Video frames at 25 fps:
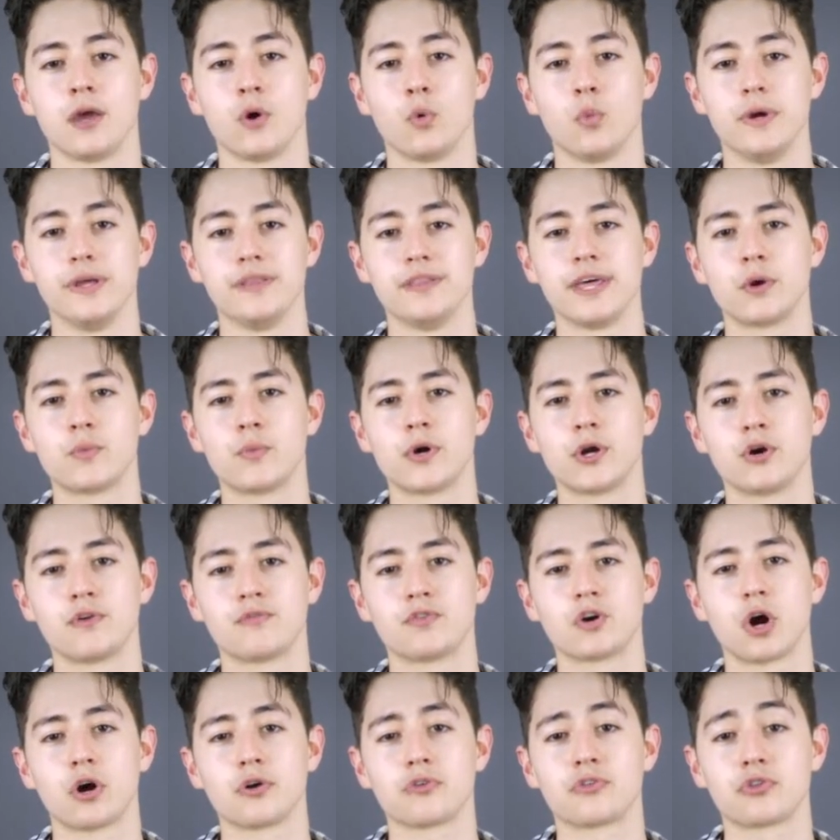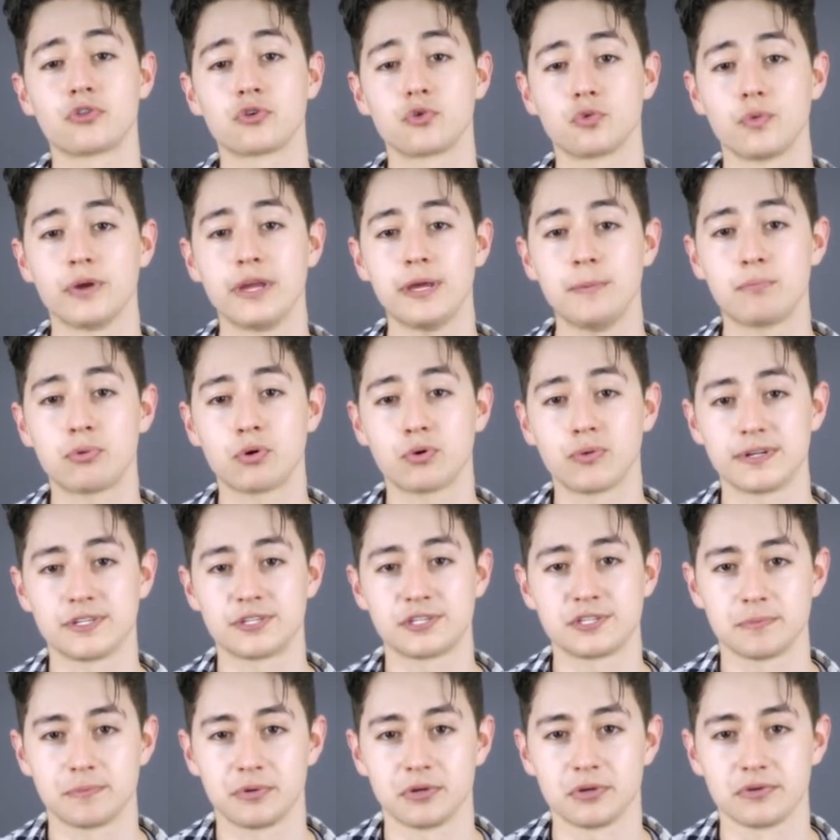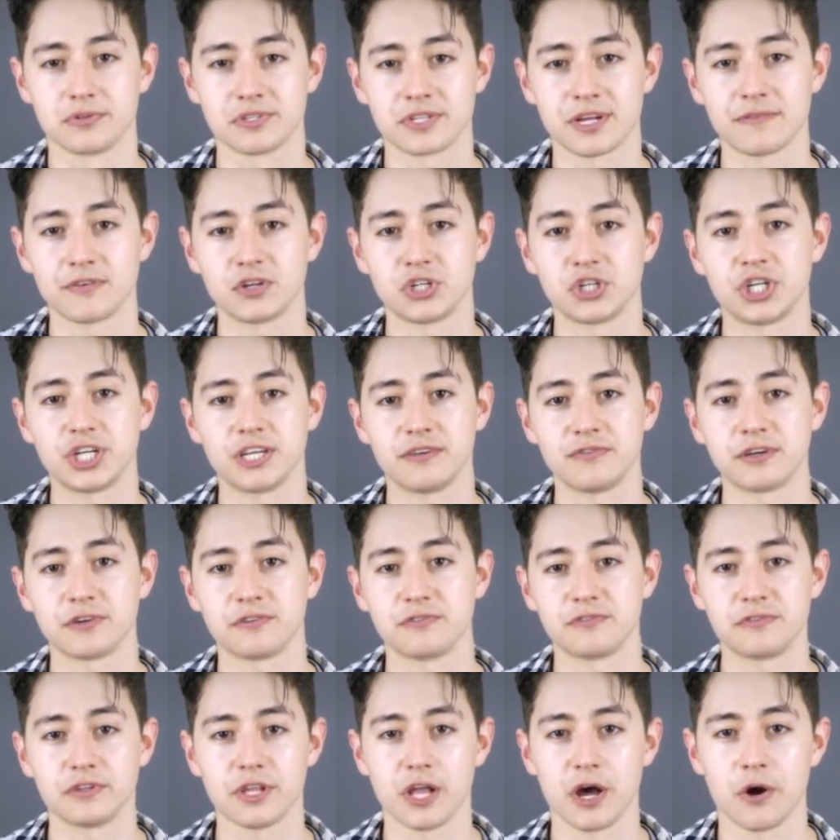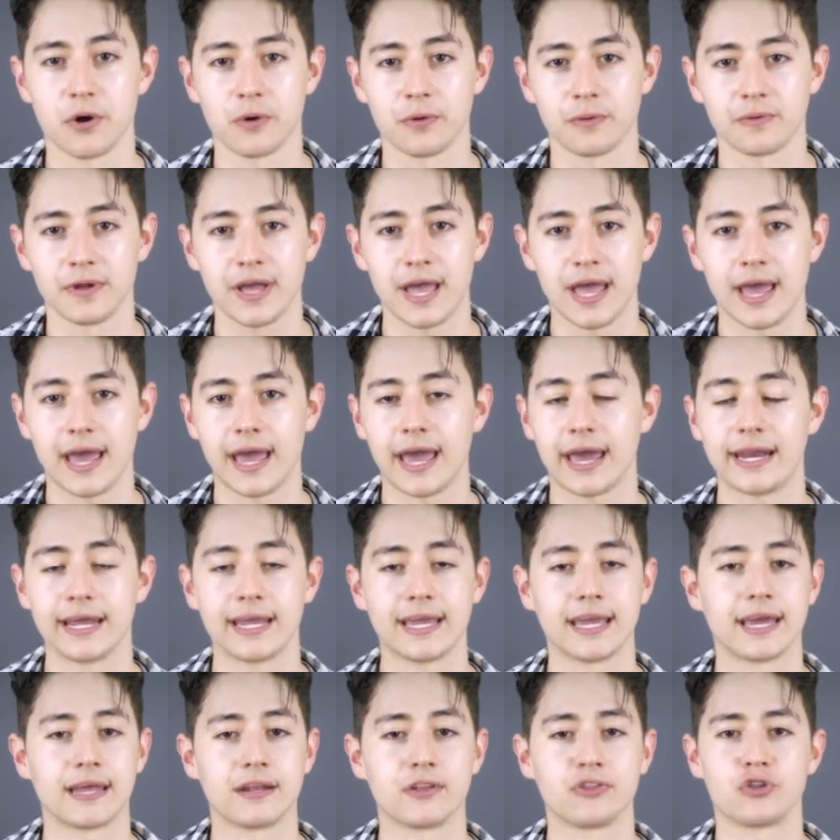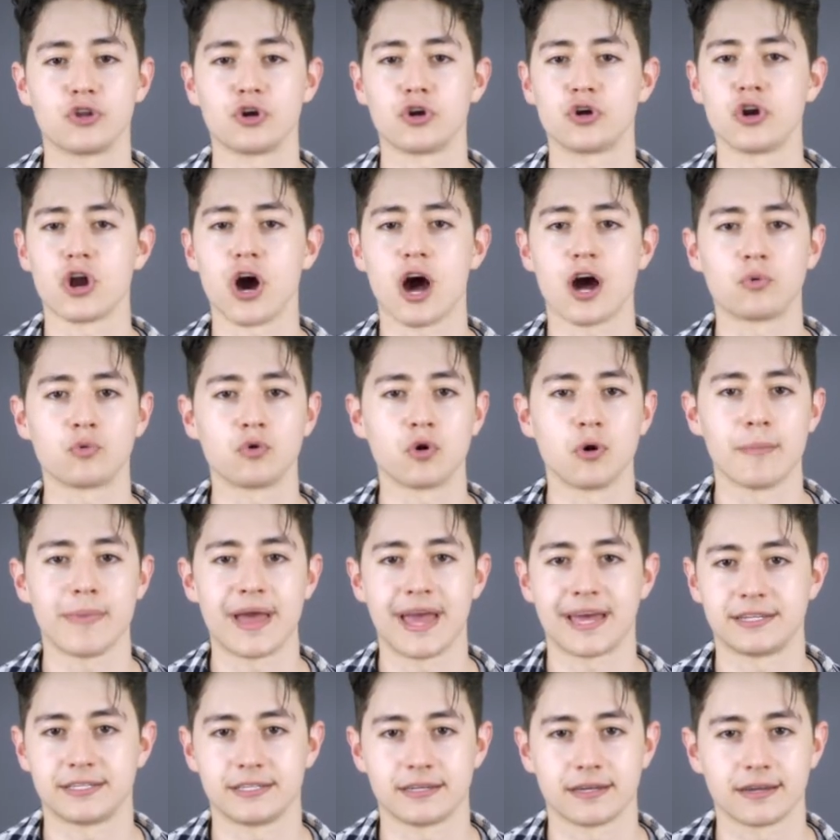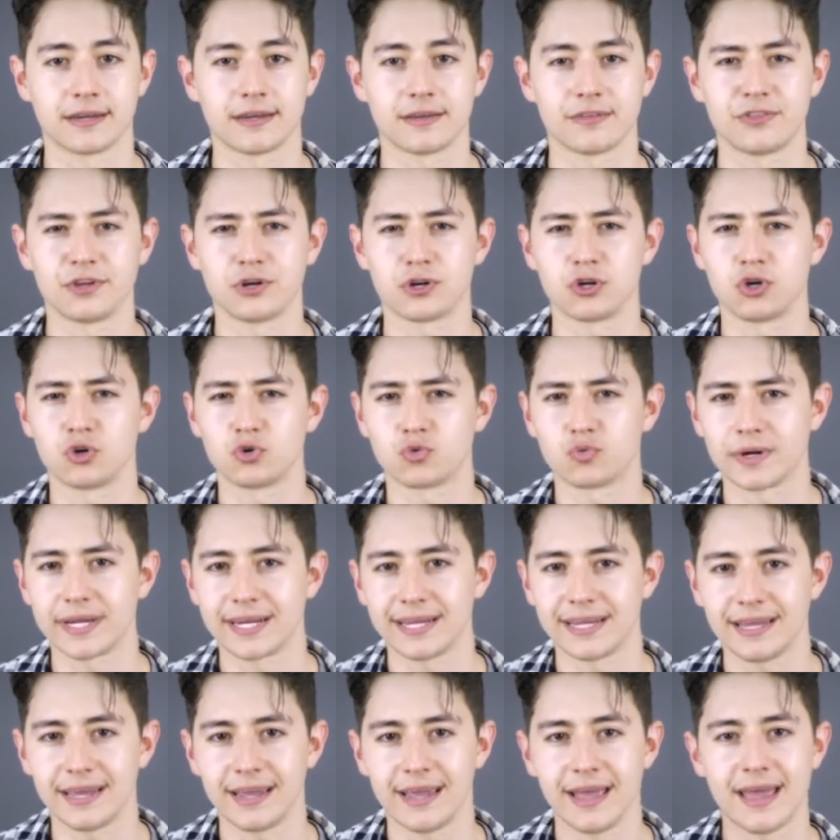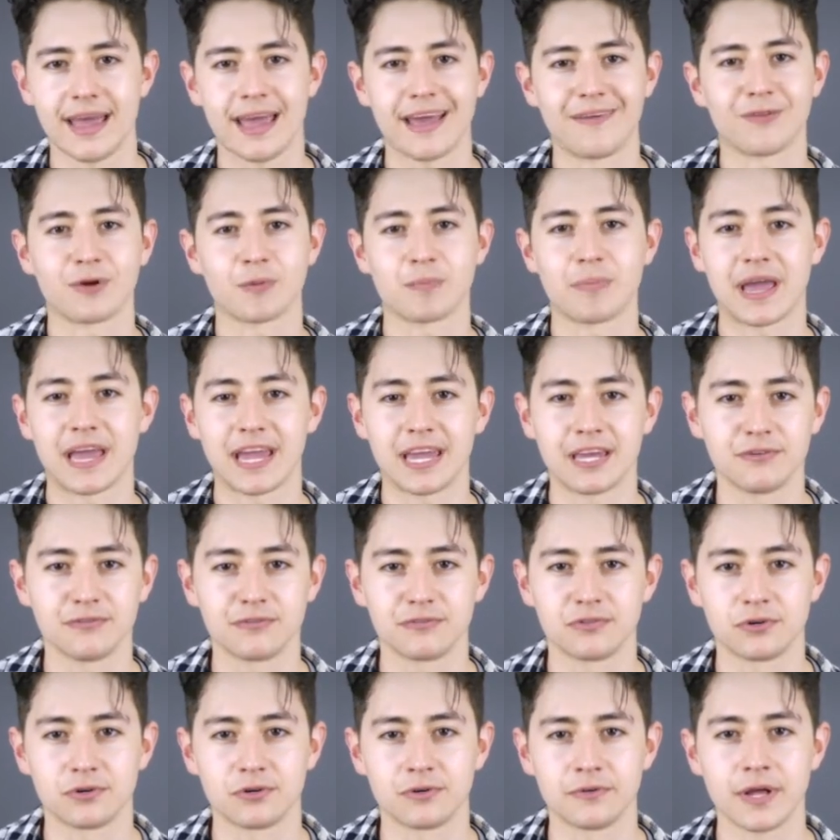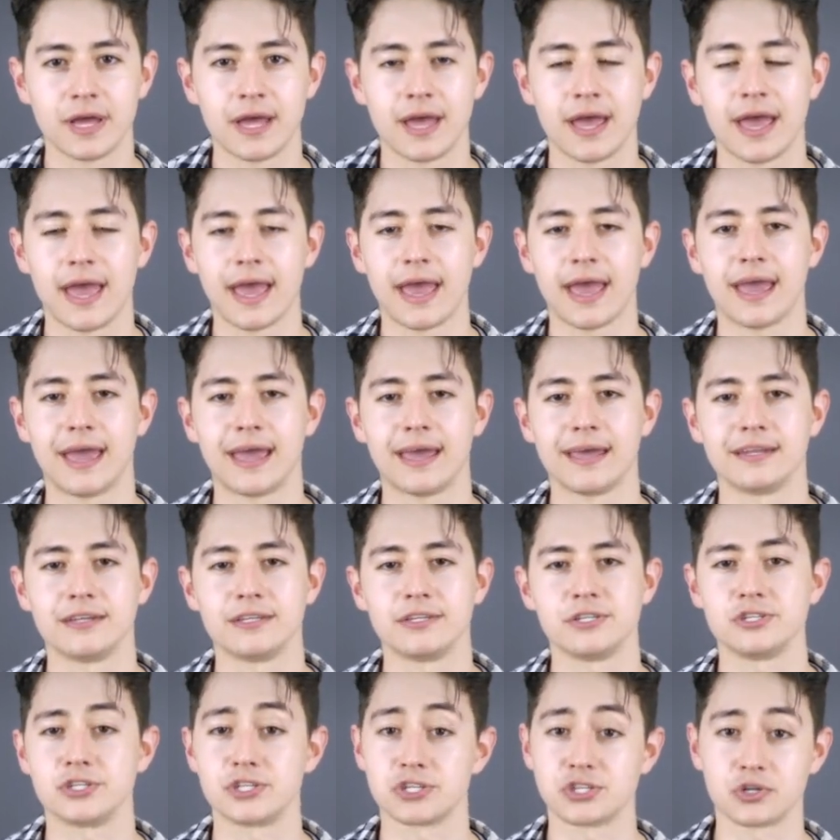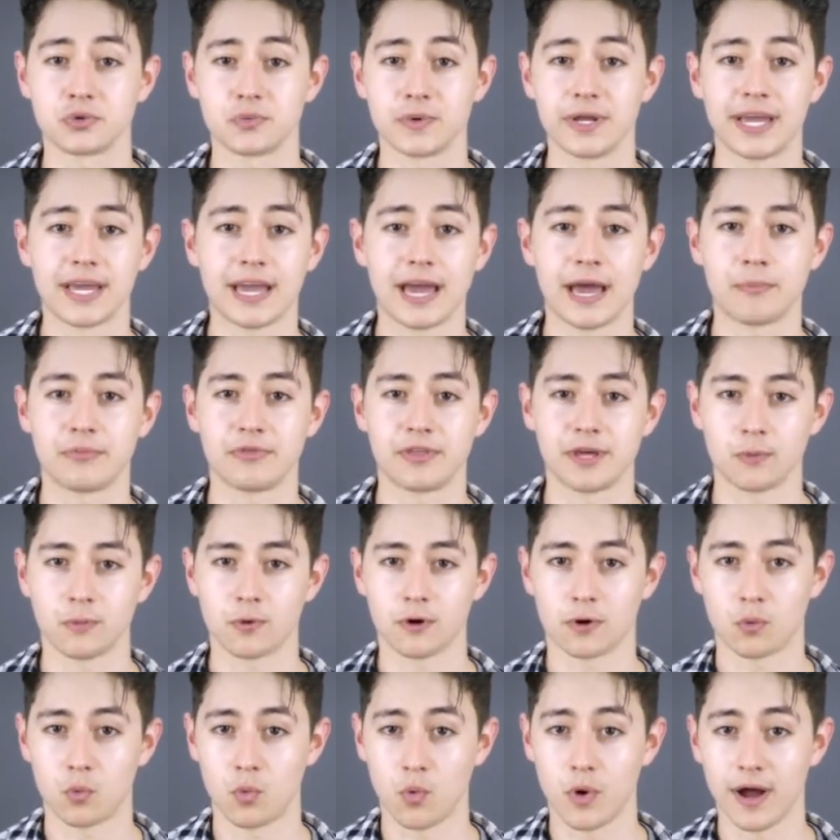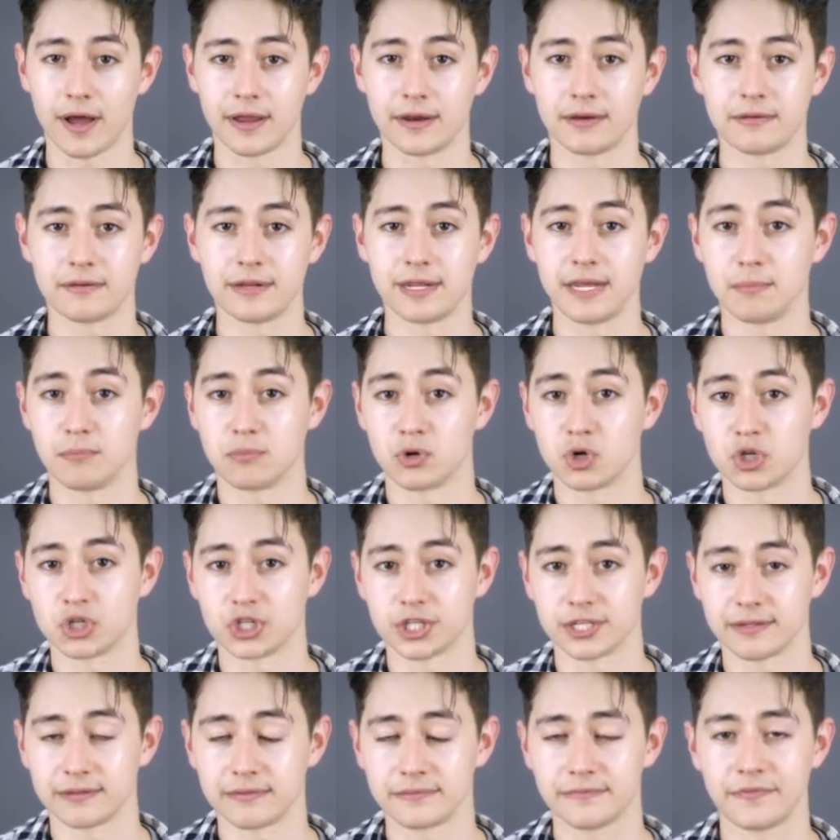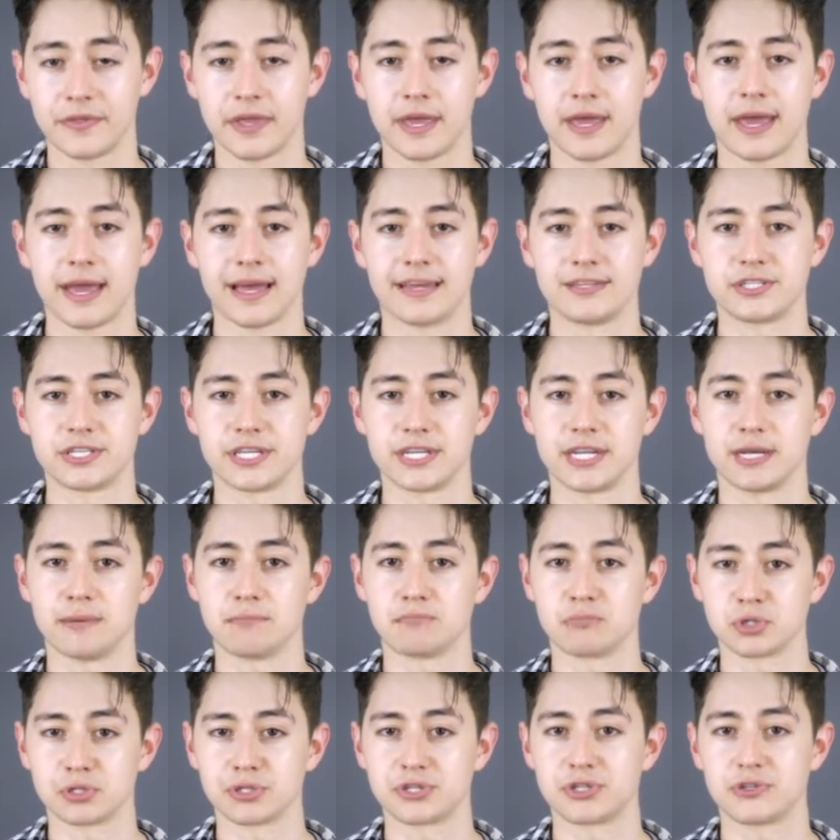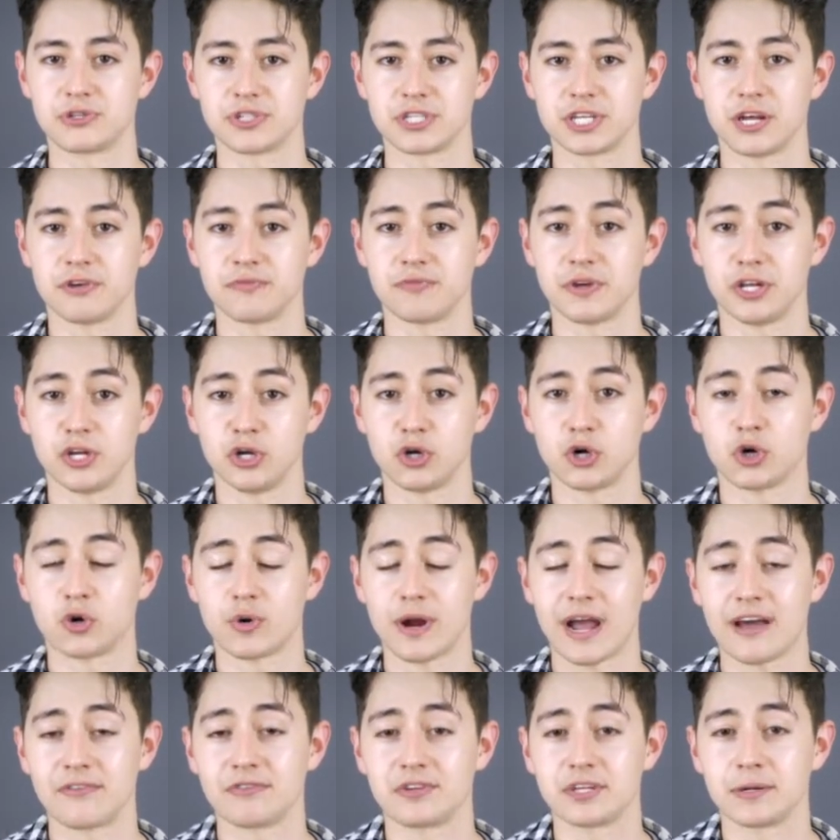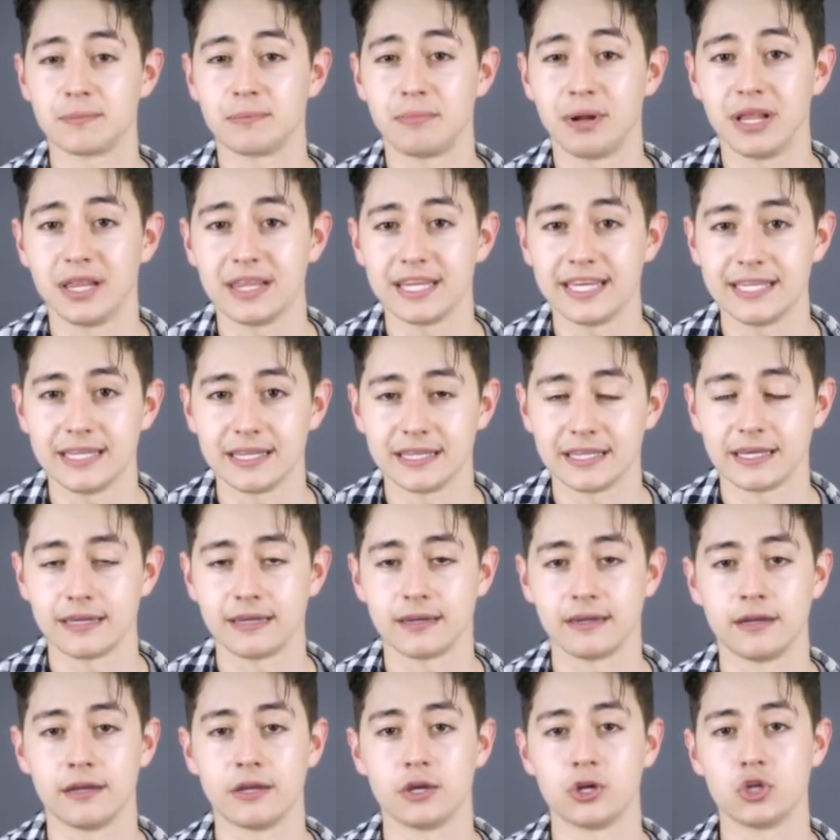We then went over our 3 principles of achieving flow. And again, they're not romantic, they're gritty and they're painful. And just to recap, they were 1, immersion, as in immerse yourself in your craft completely.